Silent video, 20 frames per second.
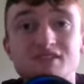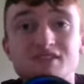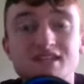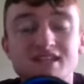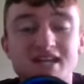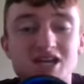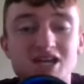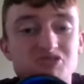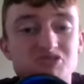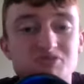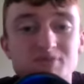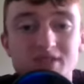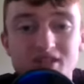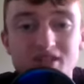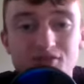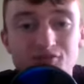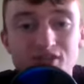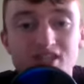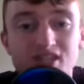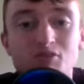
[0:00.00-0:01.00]
the announcement
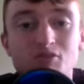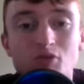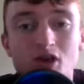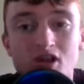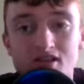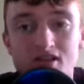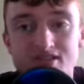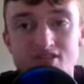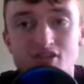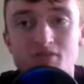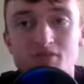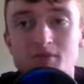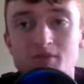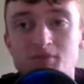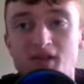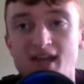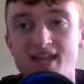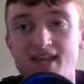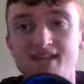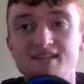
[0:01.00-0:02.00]
that Vicky Wall is going to be
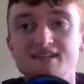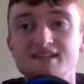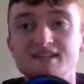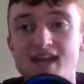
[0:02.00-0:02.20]
playing in